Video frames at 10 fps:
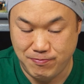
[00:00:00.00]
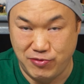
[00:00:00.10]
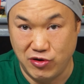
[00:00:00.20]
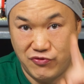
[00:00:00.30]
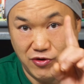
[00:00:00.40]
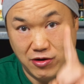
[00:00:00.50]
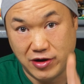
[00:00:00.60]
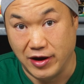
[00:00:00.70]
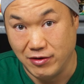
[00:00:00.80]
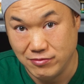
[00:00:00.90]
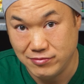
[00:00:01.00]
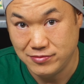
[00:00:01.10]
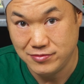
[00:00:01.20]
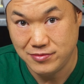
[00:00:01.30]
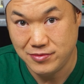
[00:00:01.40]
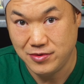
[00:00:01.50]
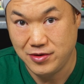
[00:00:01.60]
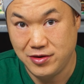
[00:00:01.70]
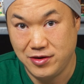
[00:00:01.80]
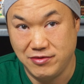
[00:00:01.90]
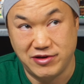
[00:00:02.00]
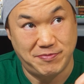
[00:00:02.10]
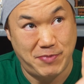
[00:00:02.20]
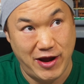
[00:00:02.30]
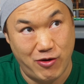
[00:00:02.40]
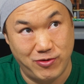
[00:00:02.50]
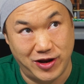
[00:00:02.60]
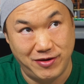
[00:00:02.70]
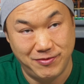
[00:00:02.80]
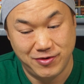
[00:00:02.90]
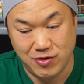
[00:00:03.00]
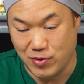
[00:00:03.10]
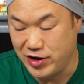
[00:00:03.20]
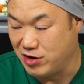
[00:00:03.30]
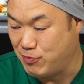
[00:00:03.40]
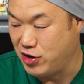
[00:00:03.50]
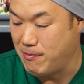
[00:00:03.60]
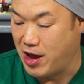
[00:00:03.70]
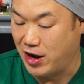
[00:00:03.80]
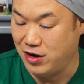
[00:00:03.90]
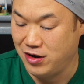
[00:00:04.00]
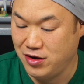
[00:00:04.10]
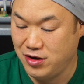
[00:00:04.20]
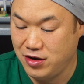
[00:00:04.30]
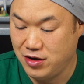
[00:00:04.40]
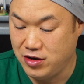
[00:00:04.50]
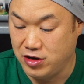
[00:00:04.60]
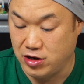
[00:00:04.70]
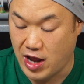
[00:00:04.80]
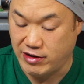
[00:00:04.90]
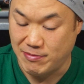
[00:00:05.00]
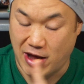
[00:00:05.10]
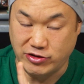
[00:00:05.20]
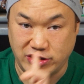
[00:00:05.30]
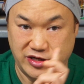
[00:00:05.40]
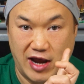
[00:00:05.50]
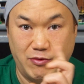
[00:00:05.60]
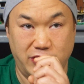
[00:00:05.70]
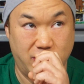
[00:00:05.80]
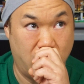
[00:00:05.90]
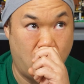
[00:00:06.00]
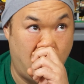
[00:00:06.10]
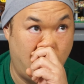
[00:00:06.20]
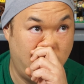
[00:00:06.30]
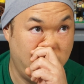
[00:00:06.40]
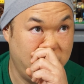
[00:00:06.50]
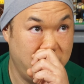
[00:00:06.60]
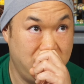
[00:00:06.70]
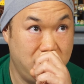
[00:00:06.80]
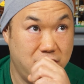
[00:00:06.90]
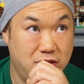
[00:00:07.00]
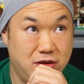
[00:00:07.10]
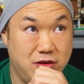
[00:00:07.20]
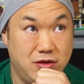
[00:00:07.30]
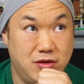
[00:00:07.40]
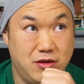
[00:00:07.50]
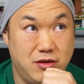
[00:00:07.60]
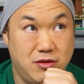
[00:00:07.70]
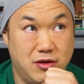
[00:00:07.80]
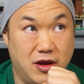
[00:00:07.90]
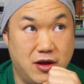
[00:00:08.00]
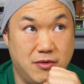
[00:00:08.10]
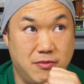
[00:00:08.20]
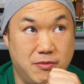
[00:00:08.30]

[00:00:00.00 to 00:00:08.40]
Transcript: Beautiful looking, display only. Where are you gonna put it, man? You can have to mount it sideways on the wall. Oh man, that's a good idea. Take a